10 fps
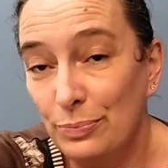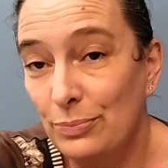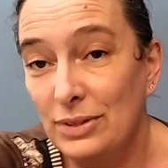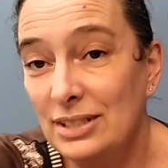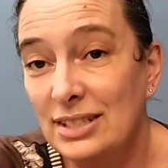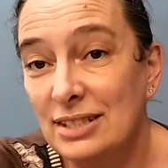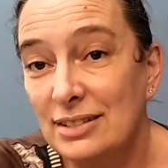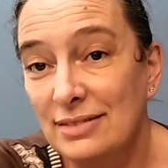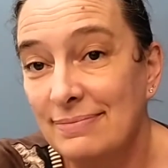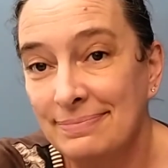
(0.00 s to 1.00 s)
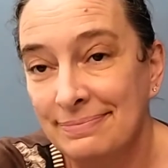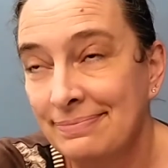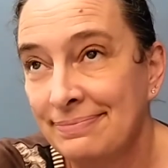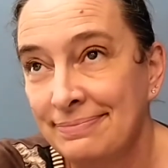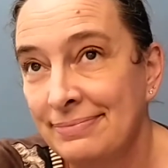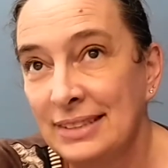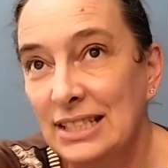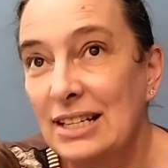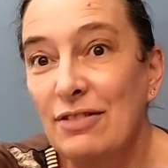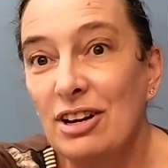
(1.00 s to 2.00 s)
it's
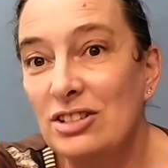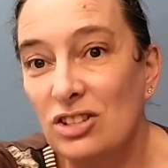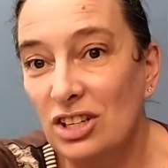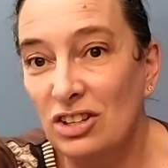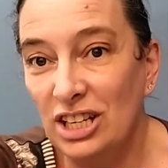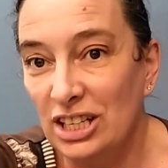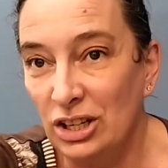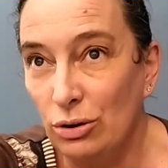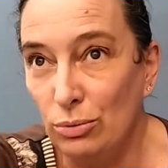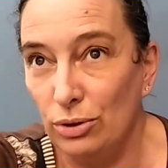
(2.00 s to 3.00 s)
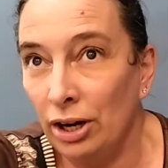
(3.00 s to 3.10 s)
never actually going to get used.